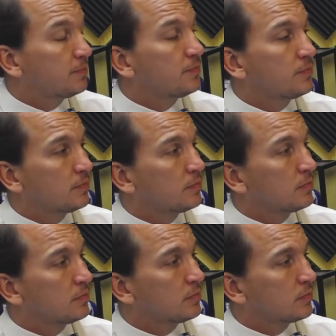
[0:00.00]

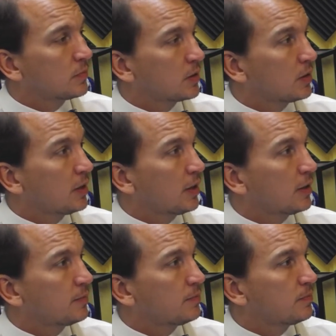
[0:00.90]

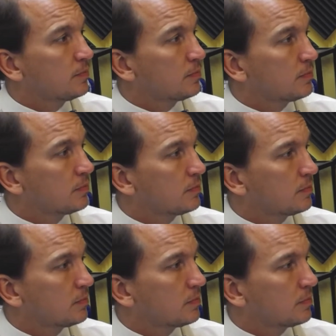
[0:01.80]

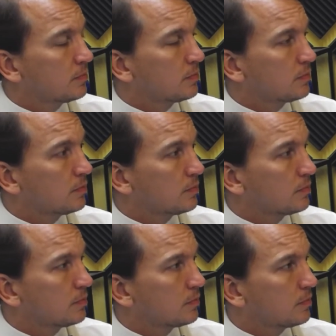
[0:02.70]

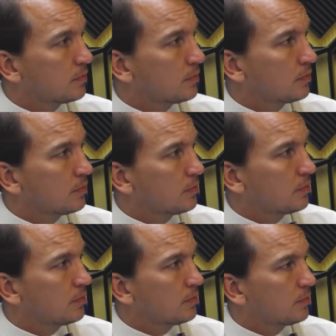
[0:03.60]

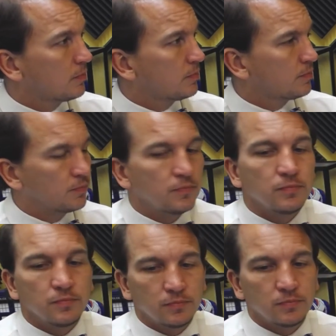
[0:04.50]

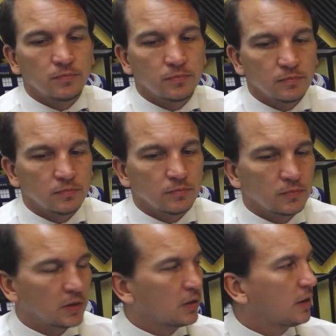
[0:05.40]

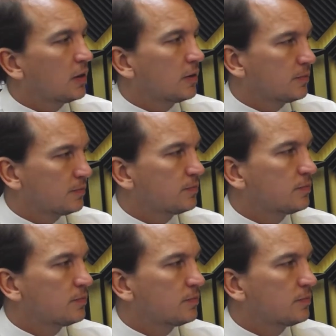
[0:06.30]
(not speaking)